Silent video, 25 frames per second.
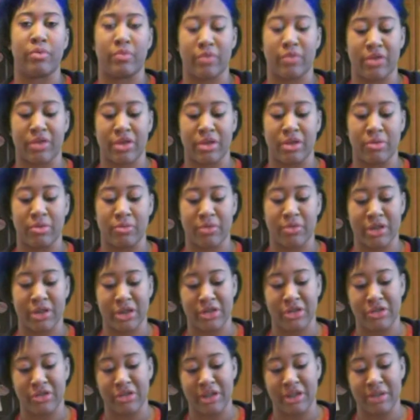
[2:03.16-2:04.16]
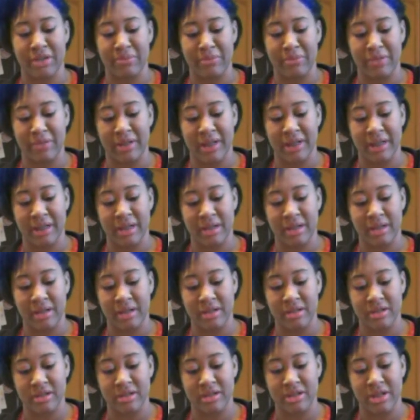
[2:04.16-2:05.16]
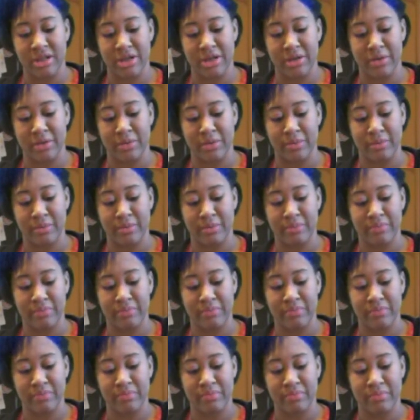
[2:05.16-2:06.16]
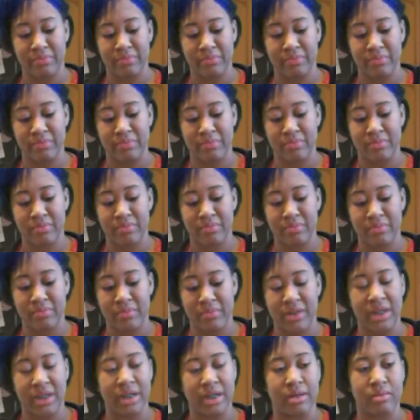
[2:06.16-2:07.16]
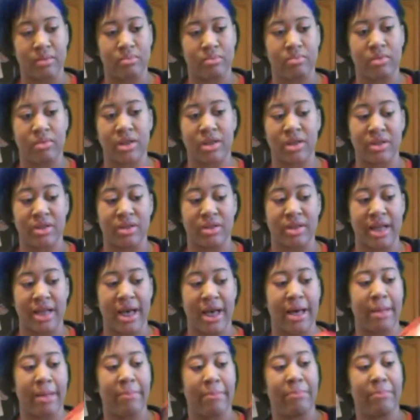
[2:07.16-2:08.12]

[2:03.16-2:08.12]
with rich and creamy. So, you know, just use that.